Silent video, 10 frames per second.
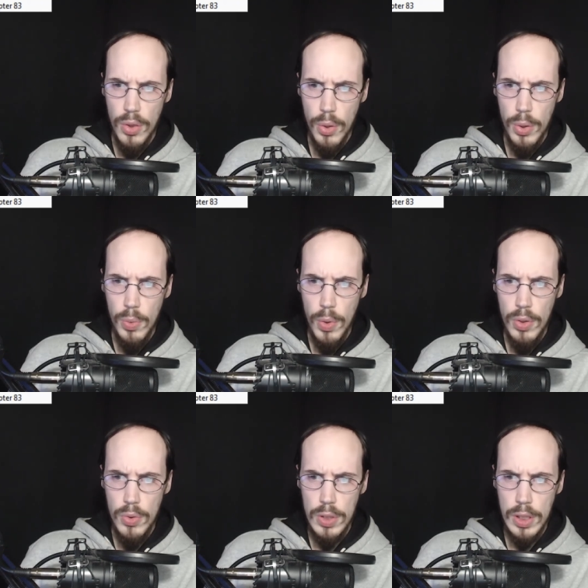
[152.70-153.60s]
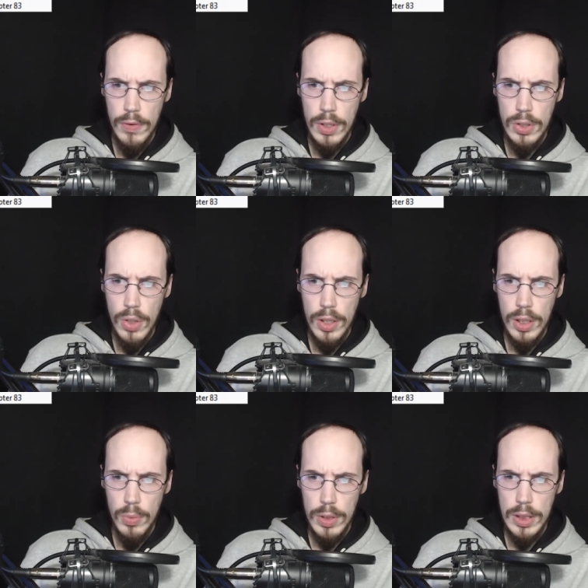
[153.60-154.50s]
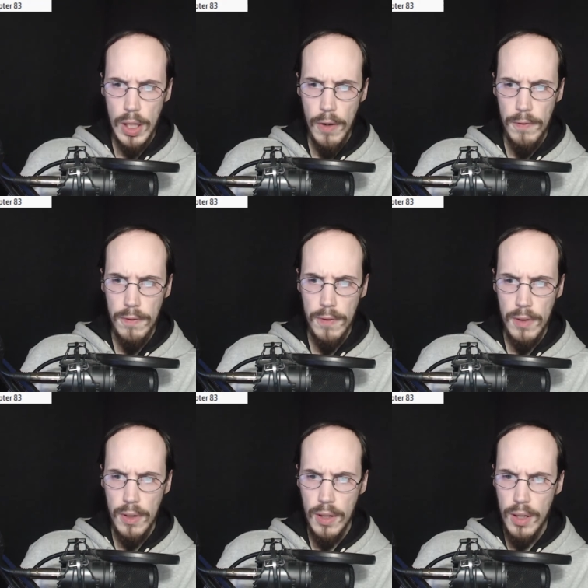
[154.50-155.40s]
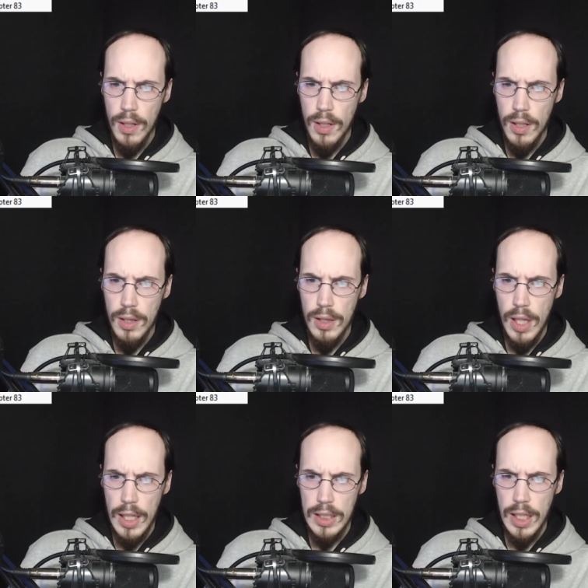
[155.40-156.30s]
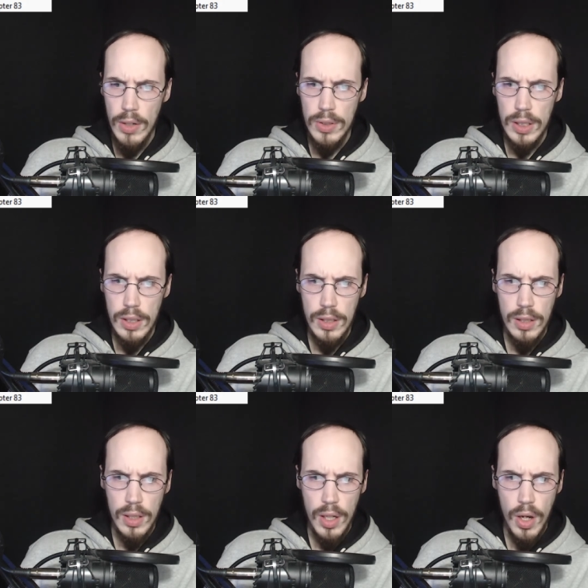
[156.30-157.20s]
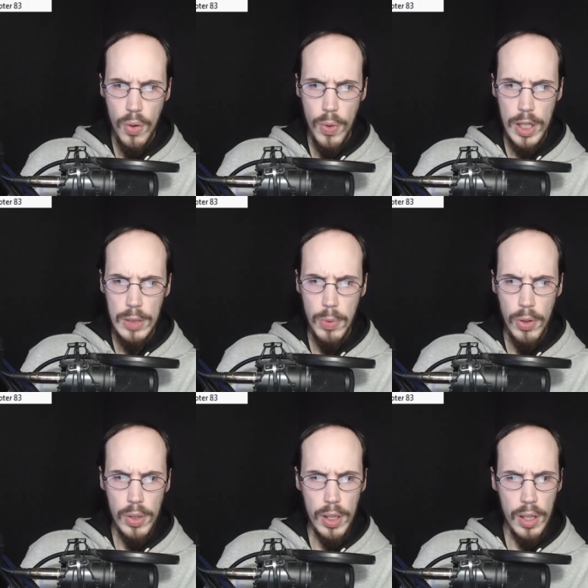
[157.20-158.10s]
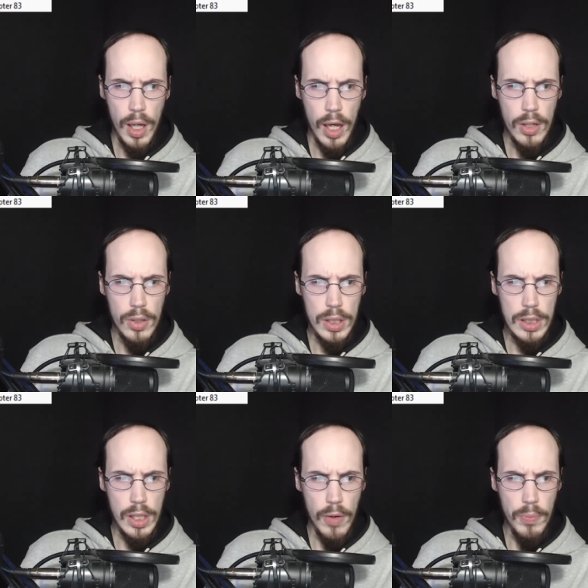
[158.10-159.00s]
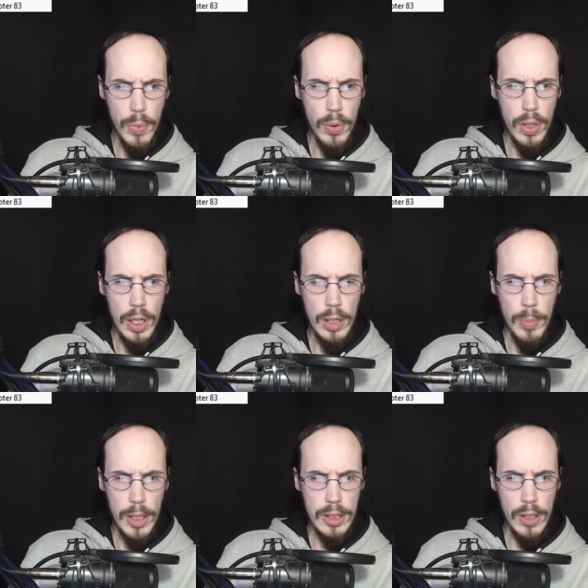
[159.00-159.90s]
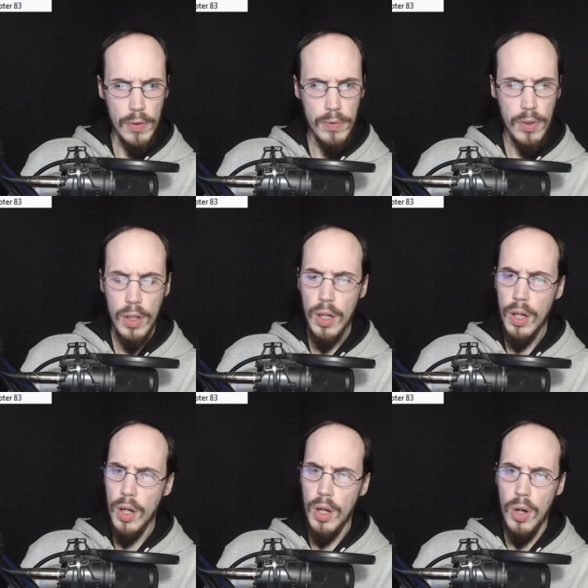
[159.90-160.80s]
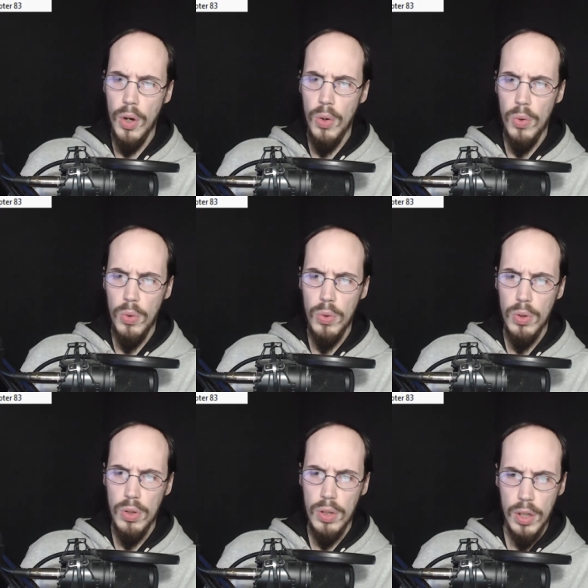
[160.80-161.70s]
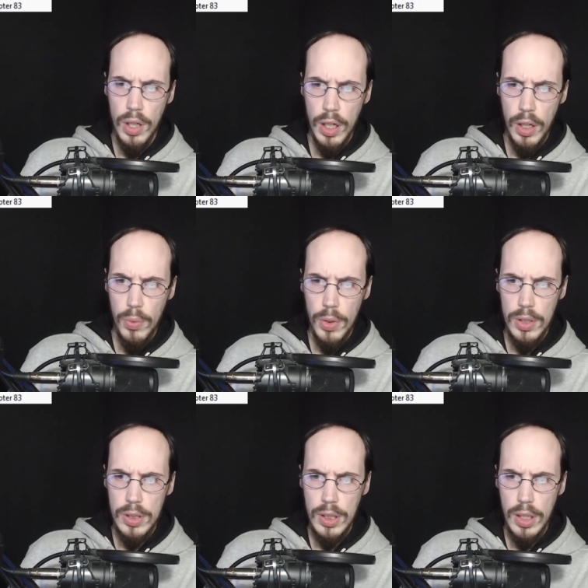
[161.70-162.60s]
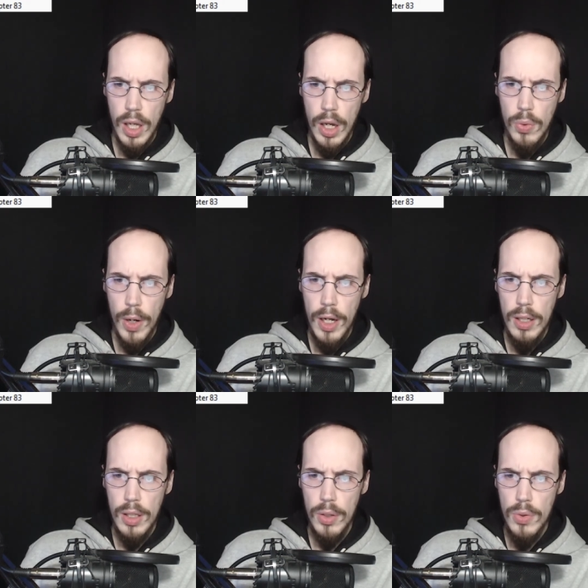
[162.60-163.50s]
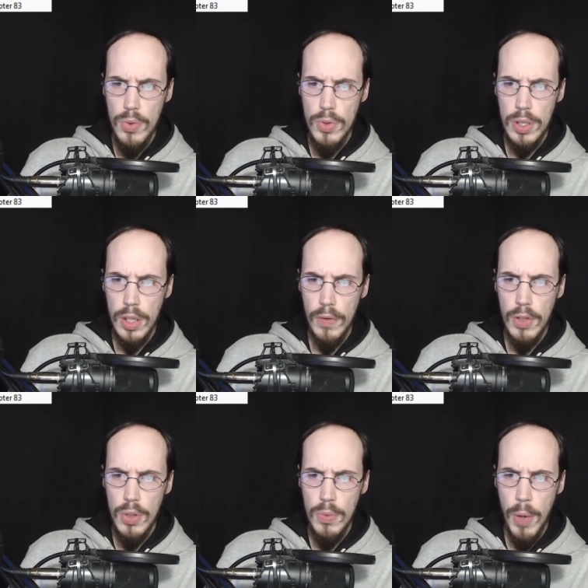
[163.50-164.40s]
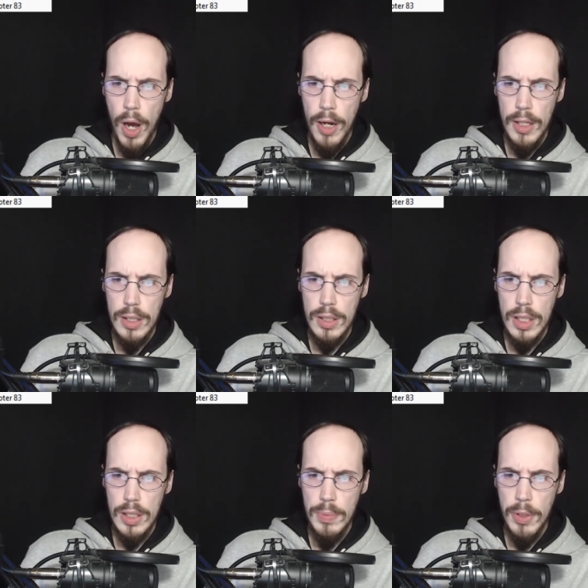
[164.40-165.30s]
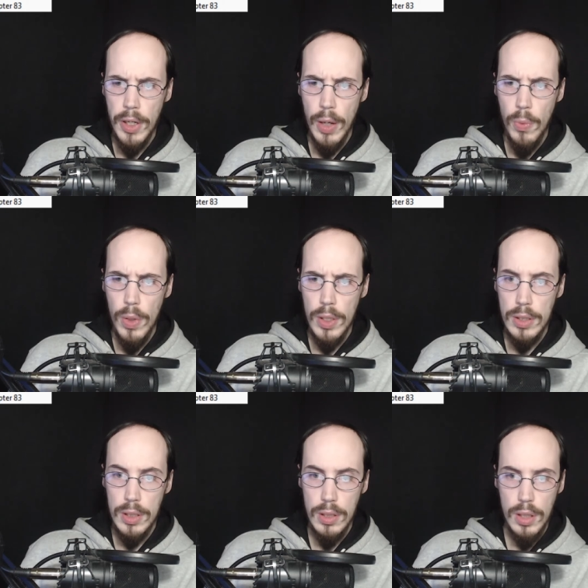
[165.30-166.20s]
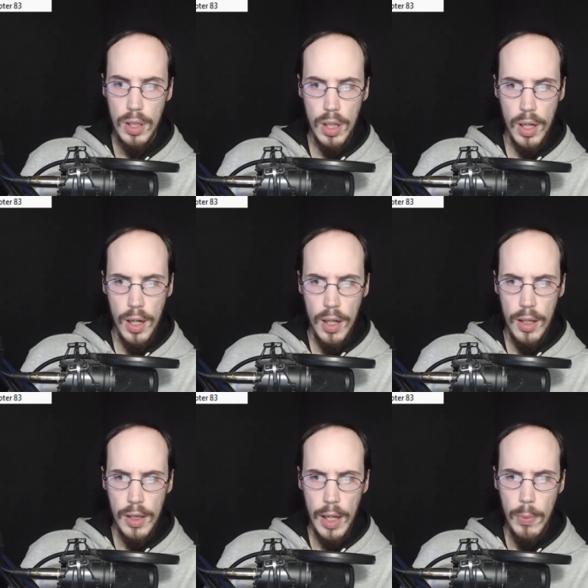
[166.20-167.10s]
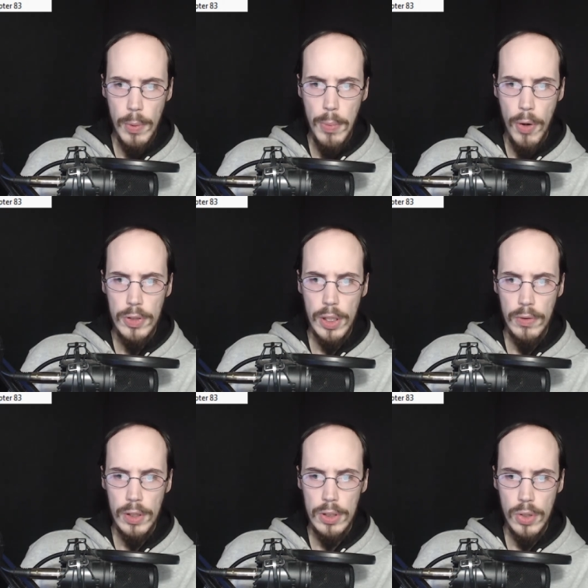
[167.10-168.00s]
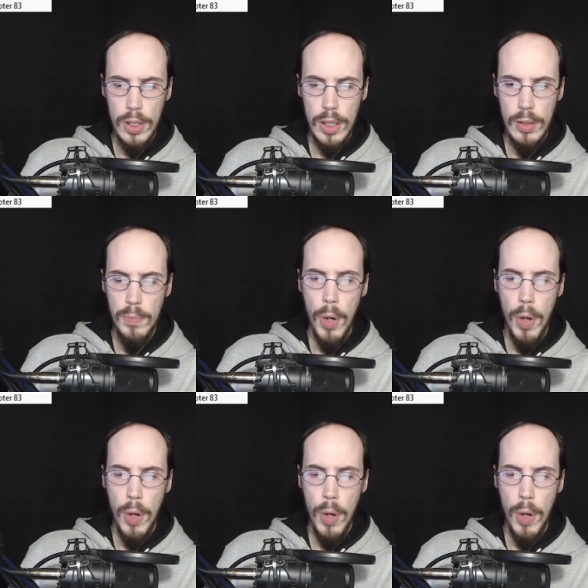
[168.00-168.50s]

The only one who self-destructed was Self. That skeleton. We exploded. I entered self-mode and hid myself. Oh. In other words, I created the illusion of two bodies disappearing at once. Like we both self-destructed.